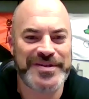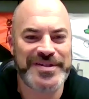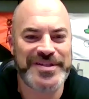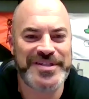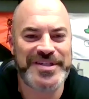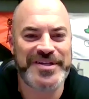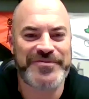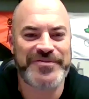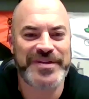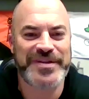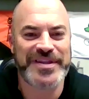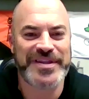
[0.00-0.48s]

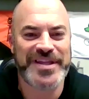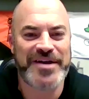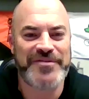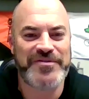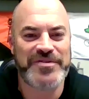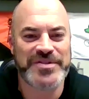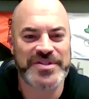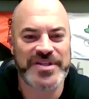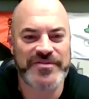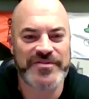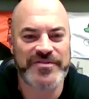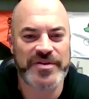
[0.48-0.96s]
different
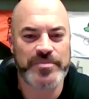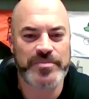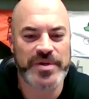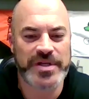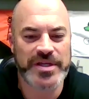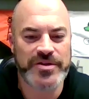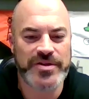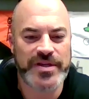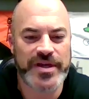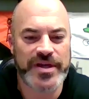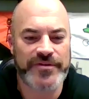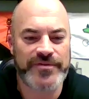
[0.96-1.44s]
levels of it, but
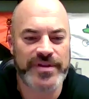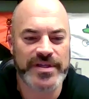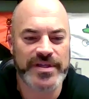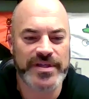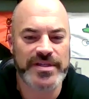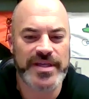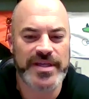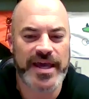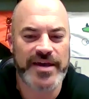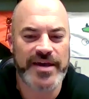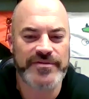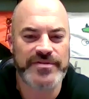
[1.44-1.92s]
you definitely
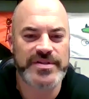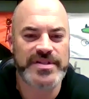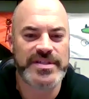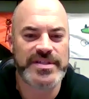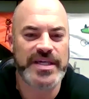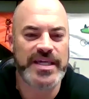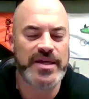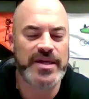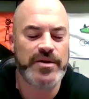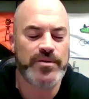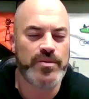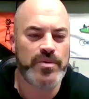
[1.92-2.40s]
have
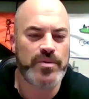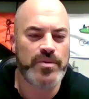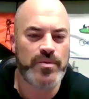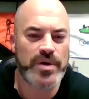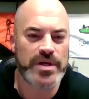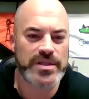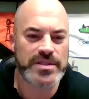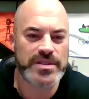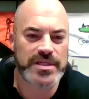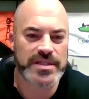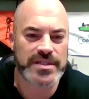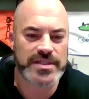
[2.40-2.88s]
seen
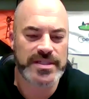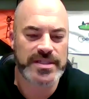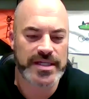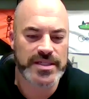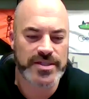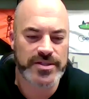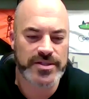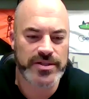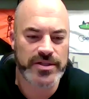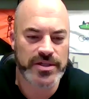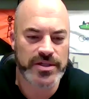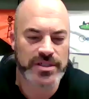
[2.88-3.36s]
what
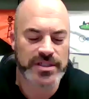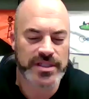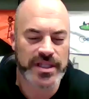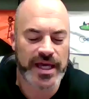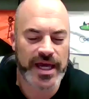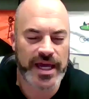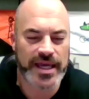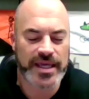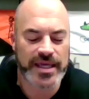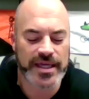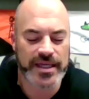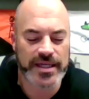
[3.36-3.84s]
success looks
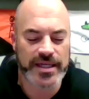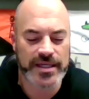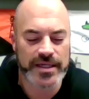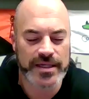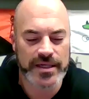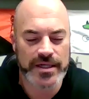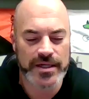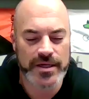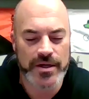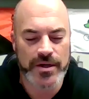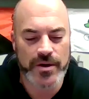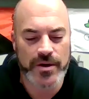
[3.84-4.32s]
like and
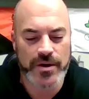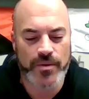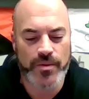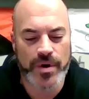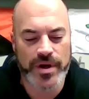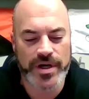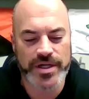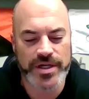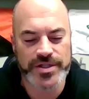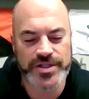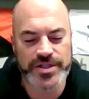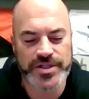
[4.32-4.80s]

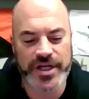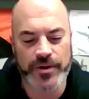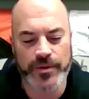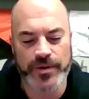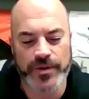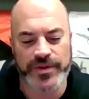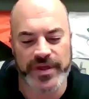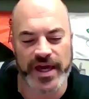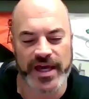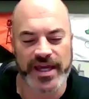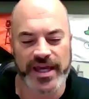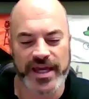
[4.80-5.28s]
wanted to share
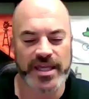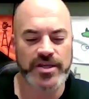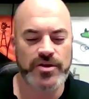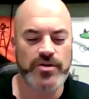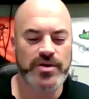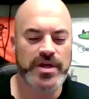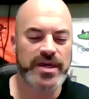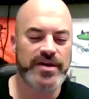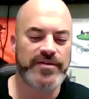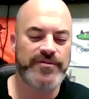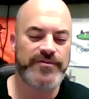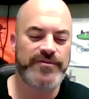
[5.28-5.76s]
with that. Can you
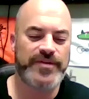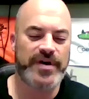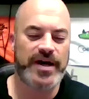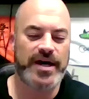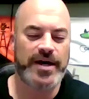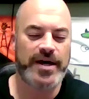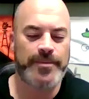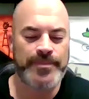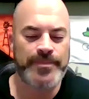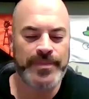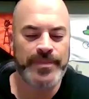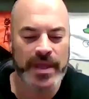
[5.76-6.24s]

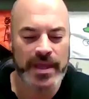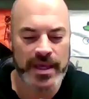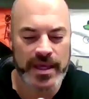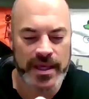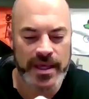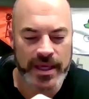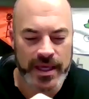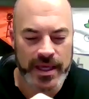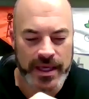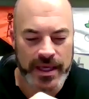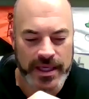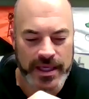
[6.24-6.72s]

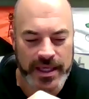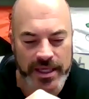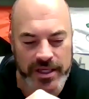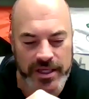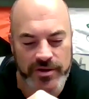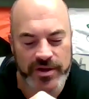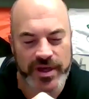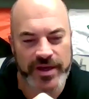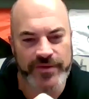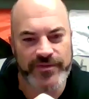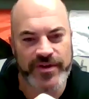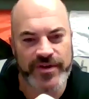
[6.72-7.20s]

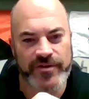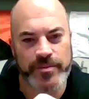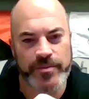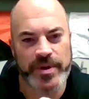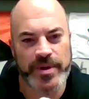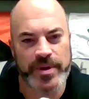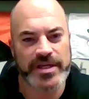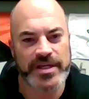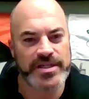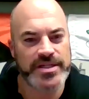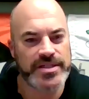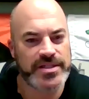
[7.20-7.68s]
give
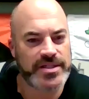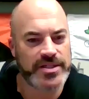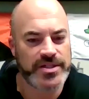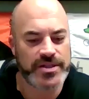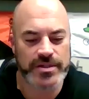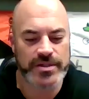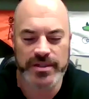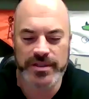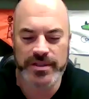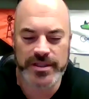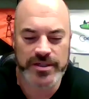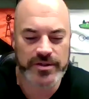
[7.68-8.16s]
everybody just a
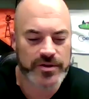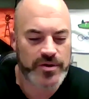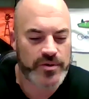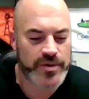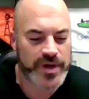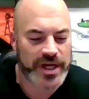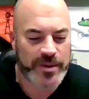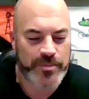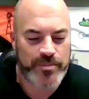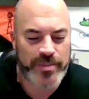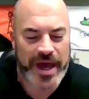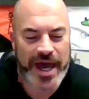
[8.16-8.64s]
little
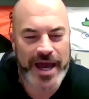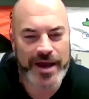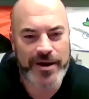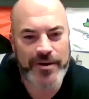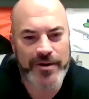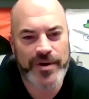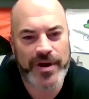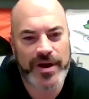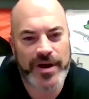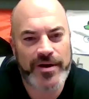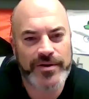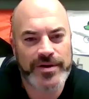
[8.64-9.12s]
quick
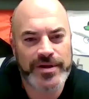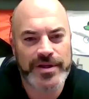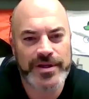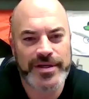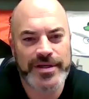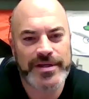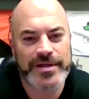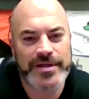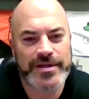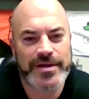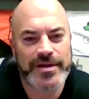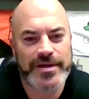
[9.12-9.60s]
background
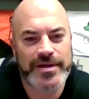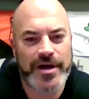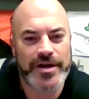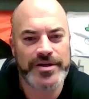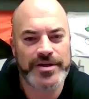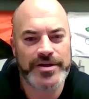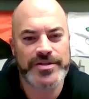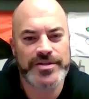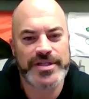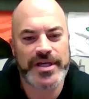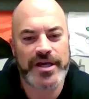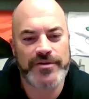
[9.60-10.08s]
on
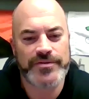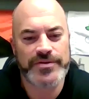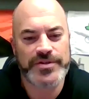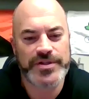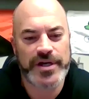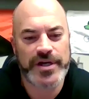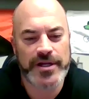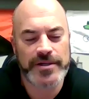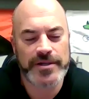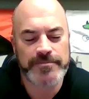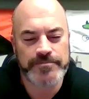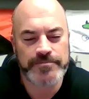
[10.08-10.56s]
yourself,
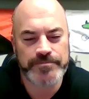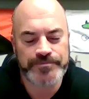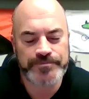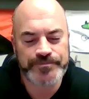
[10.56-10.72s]
Shawn?